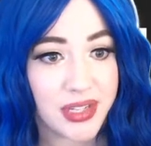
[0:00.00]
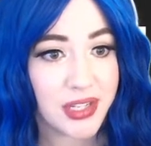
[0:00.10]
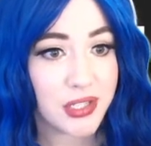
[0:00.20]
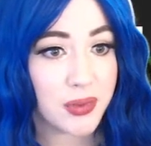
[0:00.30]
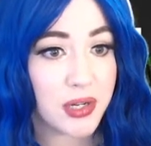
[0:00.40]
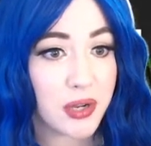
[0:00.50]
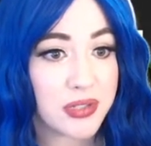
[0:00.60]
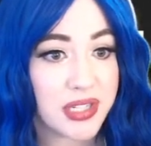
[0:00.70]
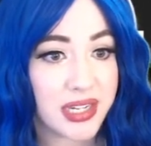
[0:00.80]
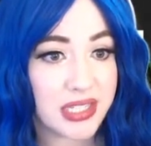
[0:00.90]
So it knows
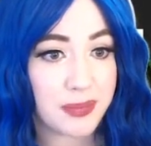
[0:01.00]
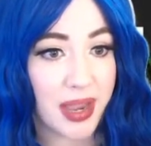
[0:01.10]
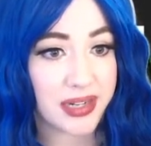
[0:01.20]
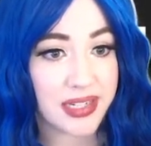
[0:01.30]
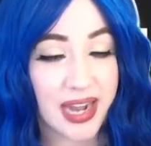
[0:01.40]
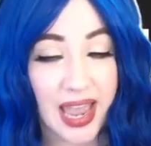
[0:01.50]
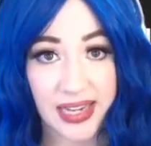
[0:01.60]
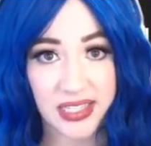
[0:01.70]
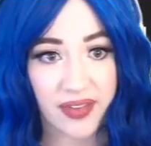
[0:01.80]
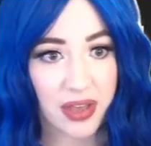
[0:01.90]
to expect an
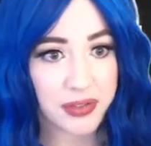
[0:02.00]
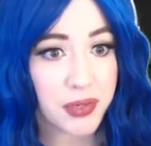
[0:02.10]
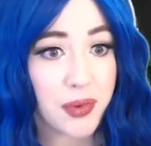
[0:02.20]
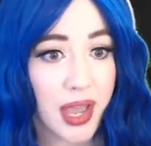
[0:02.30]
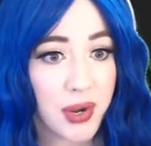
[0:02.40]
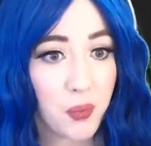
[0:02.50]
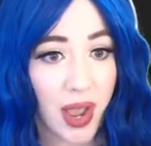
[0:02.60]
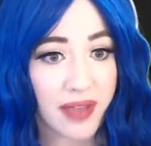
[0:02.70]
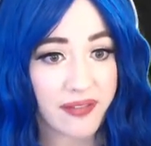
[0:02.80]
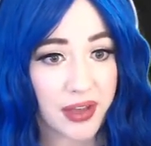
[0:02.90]
x value and a
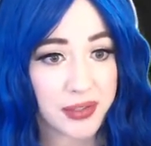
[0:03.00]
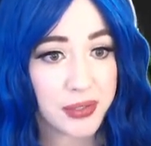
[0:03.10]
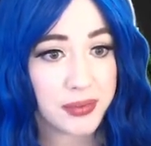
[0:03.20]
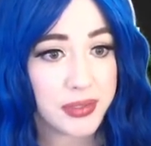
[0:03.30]
y value.